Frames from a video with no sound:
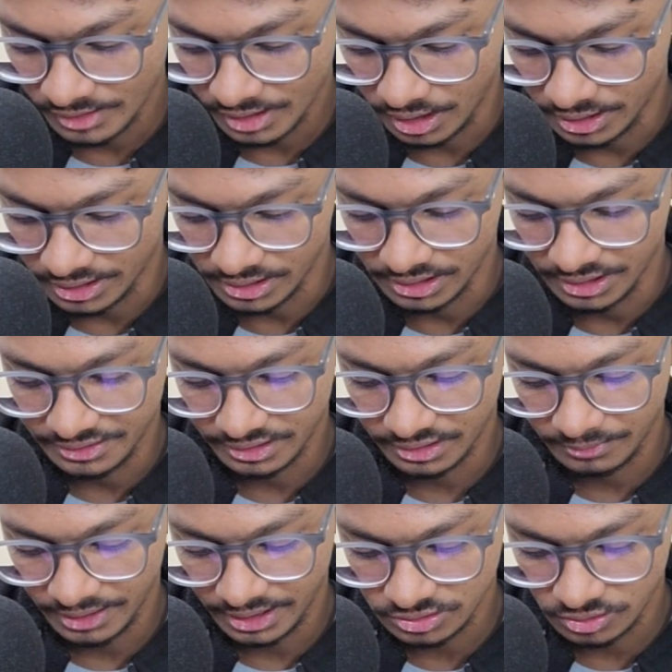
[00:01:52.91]
And
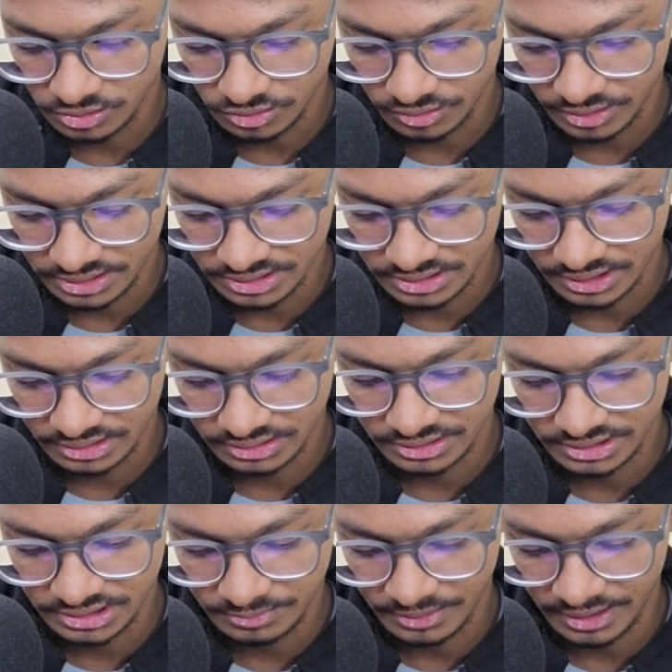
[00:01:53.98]
electrical branch also you can check,
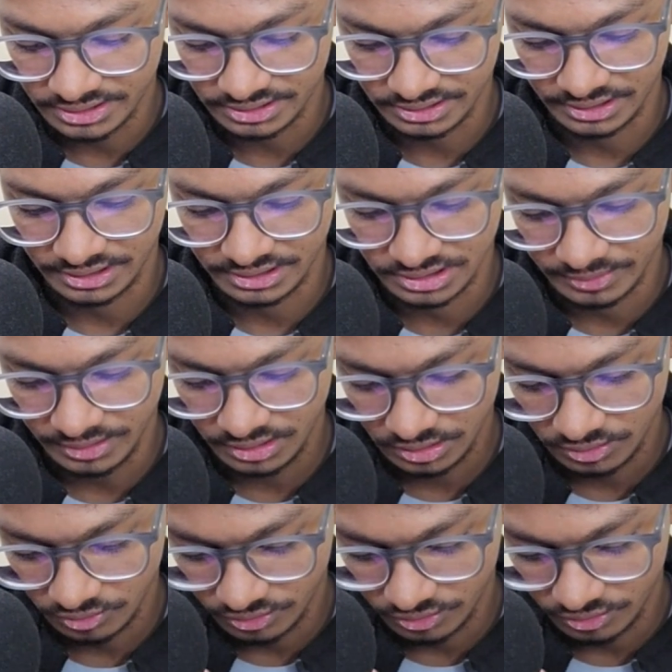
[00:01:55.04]
these branches are eligible.